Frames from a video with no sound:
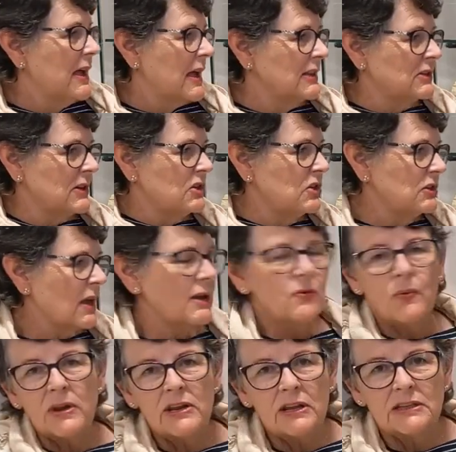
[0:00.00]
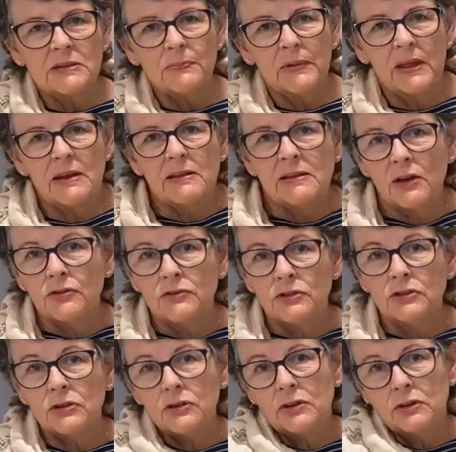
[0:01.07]
And so I just kind of wanted to explain those
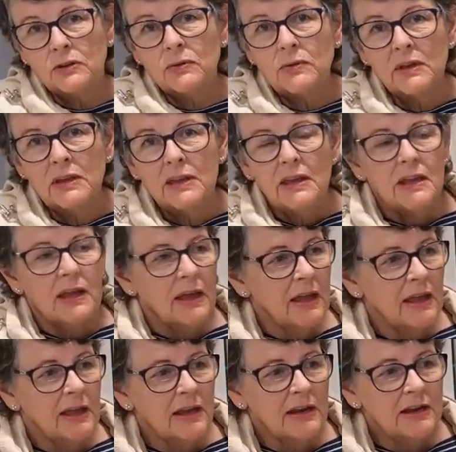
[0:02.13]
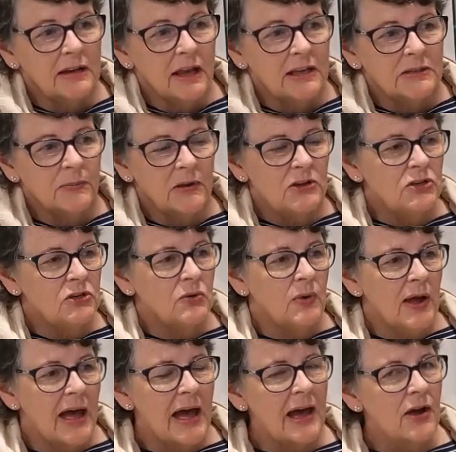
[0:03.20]
to you and explain to
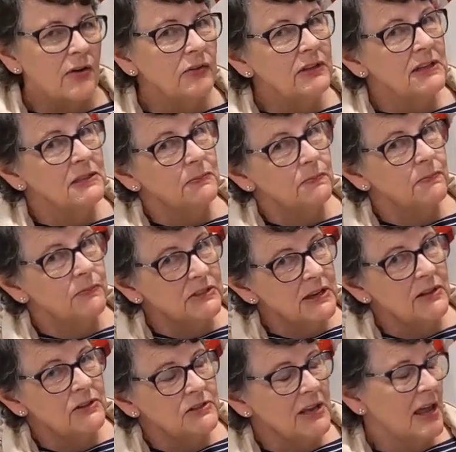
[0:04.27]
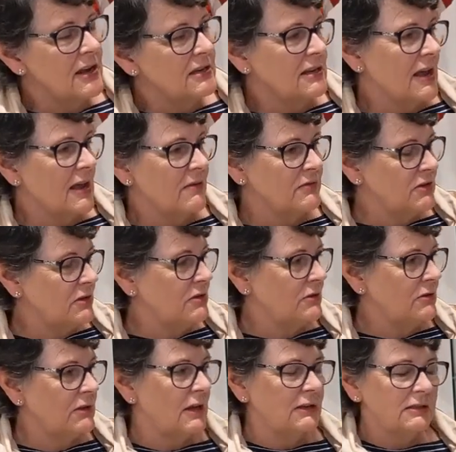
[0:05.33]
you how these sailors had time to
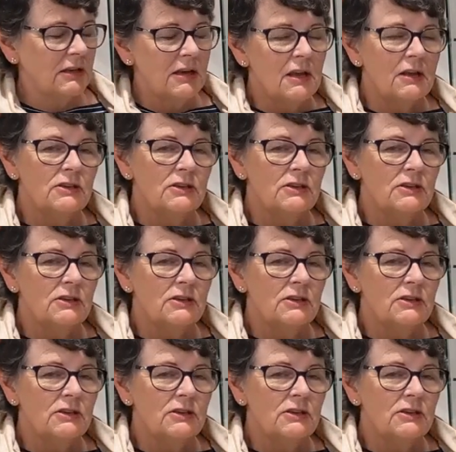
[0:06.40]
do this.